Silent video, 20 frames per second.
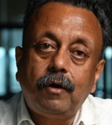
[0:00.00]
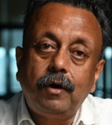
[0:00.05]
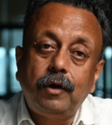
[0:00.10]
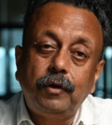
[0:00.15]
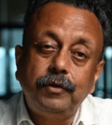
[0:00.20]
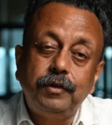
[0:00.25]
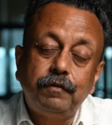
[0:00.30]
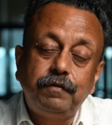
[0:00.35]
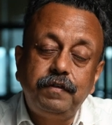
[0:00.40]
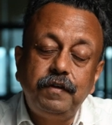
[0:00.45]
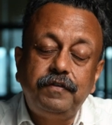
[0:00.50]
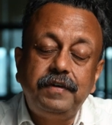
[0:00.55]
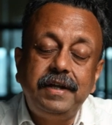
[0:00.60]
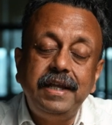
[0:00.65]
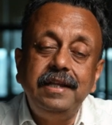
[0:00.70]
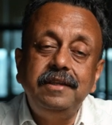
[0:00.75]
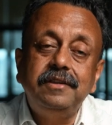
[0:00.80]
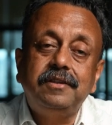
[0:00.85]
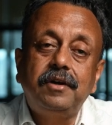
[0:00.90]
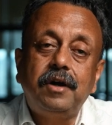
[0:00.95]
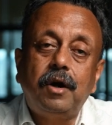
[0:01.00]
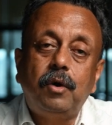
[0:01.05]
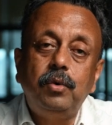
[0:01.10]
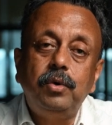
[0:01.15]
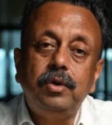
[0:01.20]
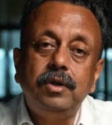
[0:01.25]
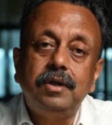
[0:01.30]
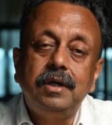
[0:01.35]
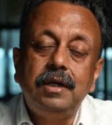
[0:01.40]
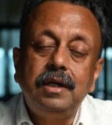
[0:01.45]
on the 15th
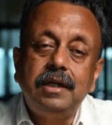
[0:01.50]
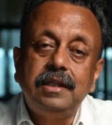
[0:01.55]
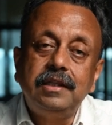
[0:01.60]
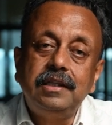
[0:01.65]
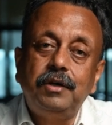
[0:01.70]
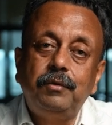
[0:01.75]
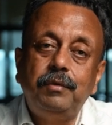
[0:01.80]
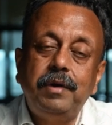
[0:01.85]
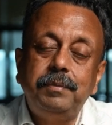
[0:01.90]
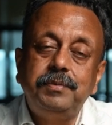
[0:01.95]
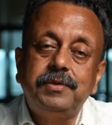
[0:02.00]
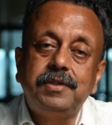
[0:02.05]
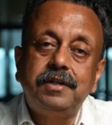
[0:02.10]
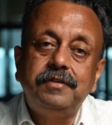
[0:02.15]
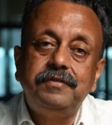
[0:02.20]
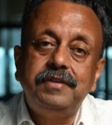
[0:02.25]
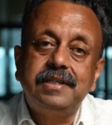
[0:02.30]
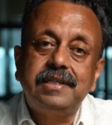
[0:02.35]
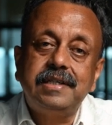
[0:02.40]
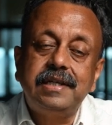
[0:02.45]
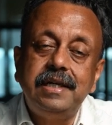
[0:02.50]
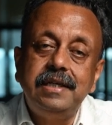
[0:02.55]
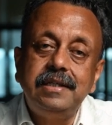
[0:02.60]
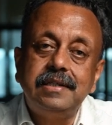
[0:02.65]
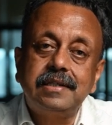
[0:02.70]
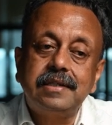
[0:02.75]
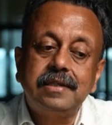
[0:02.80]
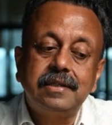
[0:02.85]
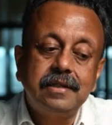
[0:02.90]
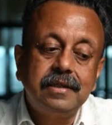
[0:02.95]
round, the web service
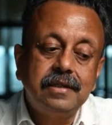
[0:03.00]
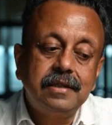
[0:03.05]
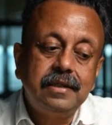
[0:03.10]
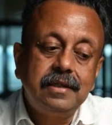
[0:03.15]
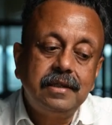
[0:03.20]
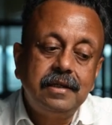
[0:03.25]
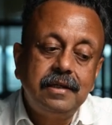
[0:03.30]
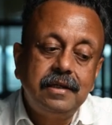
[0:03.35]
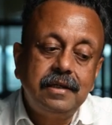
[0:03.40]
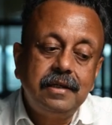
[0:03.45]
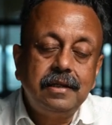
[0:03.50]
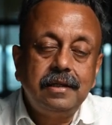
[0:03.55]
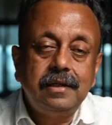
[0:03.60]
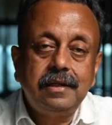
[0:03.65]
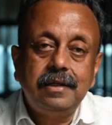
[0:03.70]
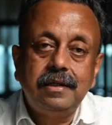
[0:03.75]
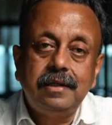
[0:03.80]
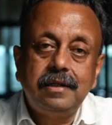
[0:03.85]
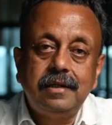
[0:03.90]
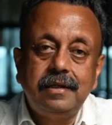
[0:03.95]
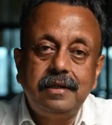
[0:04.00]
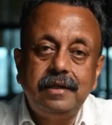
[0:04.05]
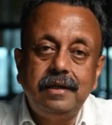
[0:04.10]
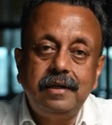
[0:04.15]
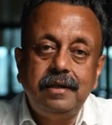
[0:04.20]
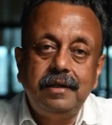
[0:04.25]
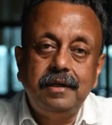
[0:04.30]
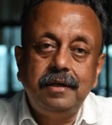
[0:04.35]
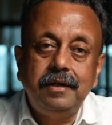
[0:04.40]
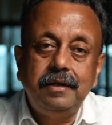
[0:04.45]
says
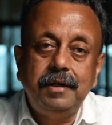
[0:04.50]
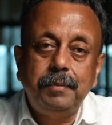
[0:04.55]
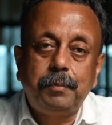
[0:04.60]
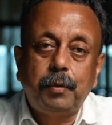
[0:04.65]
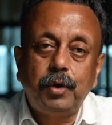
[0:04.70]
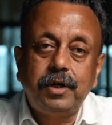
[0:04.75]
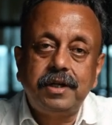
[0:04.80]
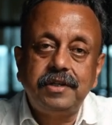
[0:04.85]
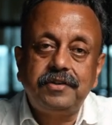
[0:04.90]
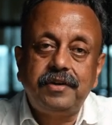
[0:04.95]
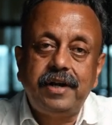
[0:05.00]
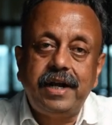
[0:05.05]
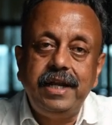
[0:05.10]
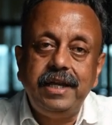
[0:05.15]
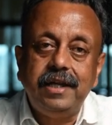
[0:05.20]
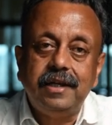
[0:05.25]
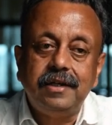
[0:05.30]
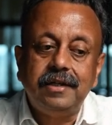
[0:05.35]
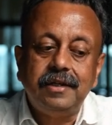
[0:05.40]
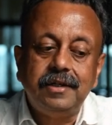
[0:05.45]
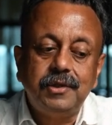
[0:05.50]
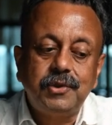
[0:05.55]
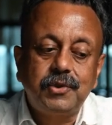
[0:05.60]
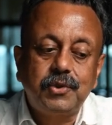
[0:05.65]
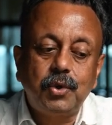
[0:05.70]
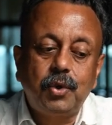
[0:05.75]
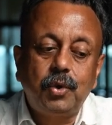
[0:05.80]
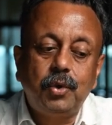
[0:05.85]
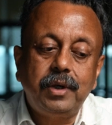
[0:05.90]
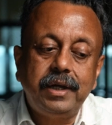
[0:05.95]
report is ready.
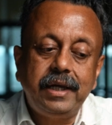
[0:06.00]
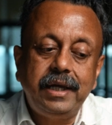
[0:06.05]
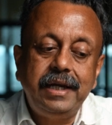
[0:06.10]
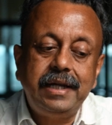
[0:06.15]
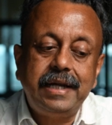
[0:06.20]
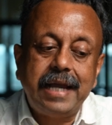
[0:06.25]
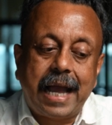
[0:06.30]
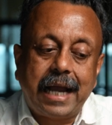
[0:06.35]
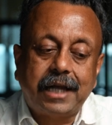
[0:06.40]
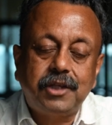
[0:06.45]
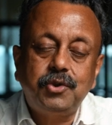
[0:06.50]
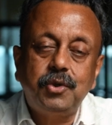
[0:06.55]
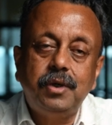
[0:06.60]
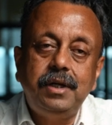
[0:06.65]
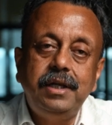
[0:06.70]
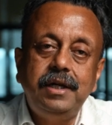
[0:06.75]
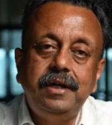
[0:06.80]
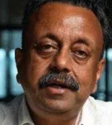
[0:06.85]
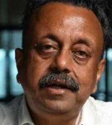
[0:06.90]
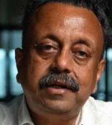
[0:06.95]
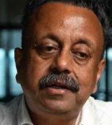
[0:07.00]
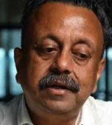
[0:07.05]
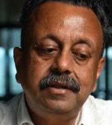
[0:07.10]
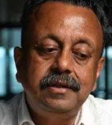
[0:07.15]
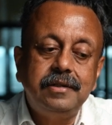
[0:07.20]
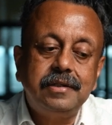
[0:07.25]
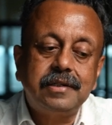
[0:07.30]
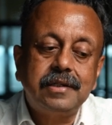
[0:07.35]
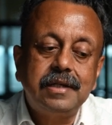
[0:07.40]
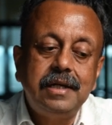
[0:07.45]
So it actually
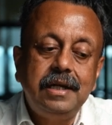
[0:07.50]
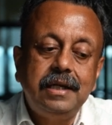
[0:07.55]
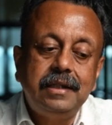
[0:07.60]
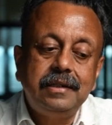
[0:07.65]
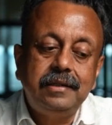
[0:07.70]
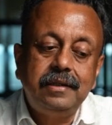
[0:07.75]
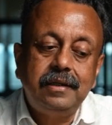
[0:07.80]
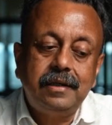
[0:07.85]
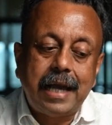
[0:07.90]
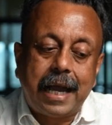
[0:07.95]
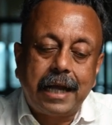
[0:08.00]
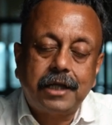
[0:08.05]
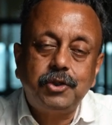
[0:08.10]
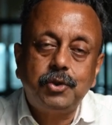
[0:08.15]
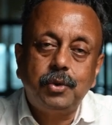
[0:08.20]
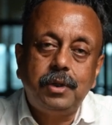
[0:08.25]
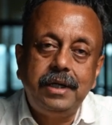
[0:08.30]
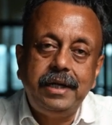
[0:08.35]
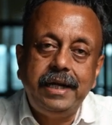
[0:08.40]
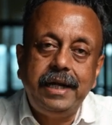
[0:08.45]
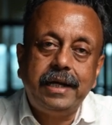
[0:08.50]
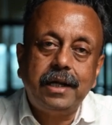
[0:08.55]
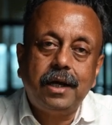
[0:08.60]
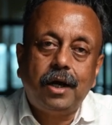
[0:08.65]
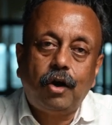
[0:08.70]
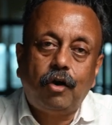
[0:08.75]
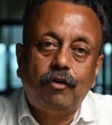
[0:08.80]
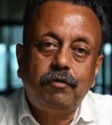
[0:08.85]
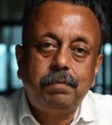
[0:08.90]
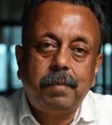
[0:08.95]
returns the actual data
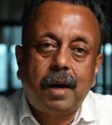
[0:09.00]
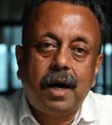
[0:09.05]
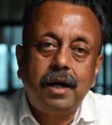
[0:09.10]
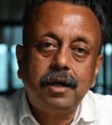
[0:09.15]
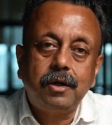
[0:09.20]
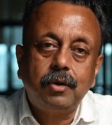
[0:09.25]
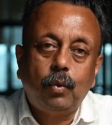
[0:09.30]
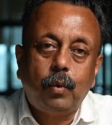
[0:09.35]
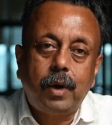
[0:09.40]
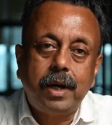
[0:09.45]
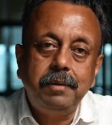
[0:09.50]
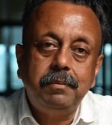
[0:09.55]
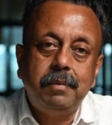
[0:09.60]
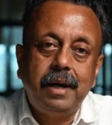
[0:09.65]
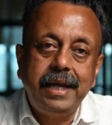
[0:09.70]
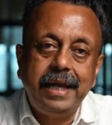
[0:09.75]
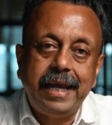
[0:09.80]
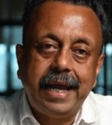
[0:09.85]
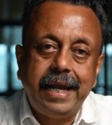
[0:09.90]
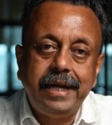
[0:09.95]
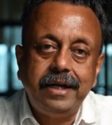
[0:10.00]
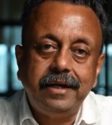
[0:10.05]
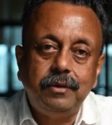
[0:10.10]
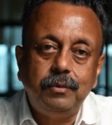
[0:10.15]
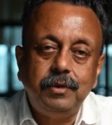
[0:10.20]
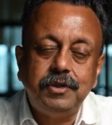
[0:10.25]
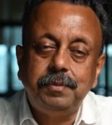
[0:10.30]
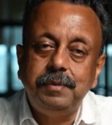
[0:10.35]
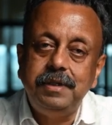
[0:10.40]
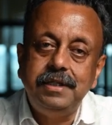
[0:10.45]
of part 1 by n,
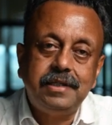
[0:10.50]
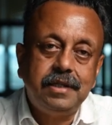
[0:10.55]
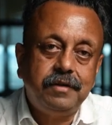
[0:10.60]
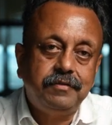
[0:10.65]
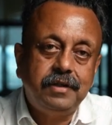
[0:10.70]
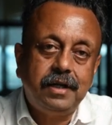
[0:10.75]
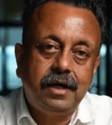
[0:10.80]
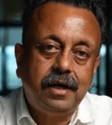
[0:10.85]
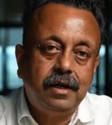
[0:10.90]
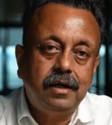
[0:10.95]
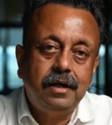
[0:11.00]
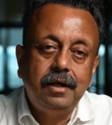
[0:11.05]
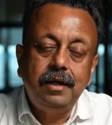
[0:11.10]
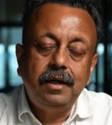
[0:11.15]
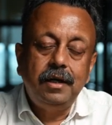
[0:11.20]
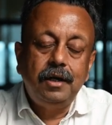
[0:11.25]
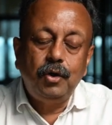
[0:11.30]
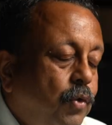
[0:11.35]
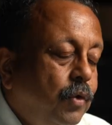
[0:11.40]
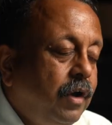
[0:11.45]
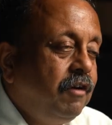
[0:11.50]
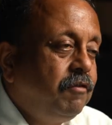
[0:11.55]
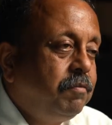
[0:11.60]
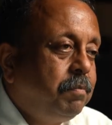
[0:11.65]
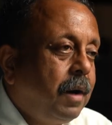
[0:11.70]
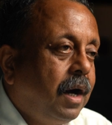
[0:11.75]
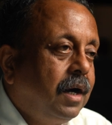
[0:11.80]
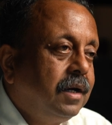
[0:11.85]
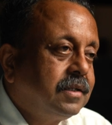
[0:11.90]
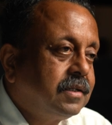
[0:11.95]
which means if there are 12
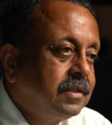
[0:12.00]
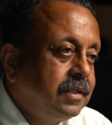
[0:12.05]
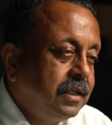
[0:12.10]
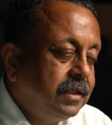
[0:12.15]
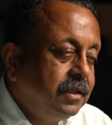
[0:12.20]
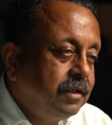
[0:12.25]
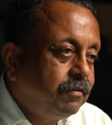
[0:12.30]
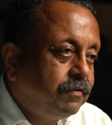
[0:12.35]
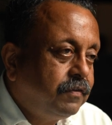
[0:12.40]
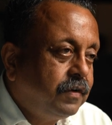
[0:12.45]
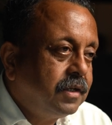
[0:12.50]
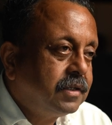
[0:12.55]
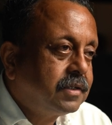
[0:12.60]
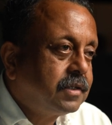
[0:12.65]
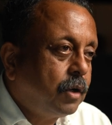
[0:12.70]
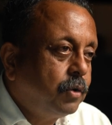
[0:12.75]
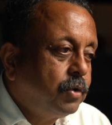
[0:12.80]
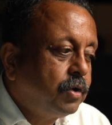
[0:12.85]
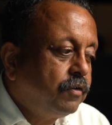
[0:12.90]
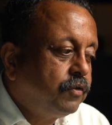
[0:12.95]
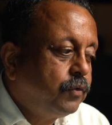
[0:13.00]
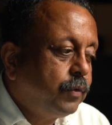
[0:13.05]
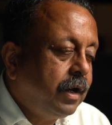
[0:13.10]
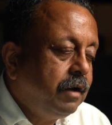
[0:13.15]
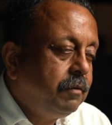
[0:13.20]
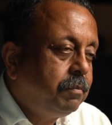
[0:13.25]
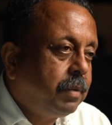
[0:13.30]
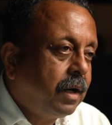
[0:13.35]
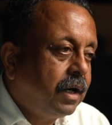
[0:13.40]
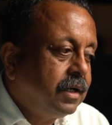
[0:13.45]
parts, then the first out of
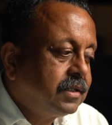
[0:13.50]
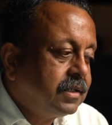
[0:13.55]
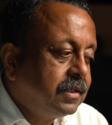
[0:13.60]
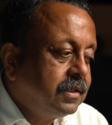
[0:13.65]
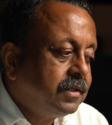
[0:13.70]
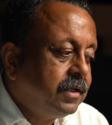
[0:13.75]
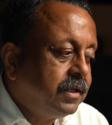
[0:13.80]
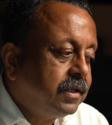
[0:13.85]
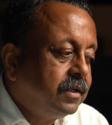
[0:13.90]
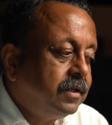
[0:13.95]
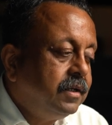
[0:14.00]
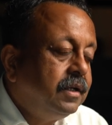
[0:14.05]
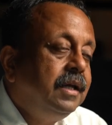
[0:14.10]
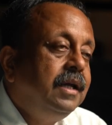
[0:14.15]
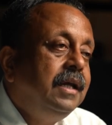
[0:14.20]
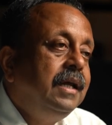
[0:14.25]
12 parts is returned.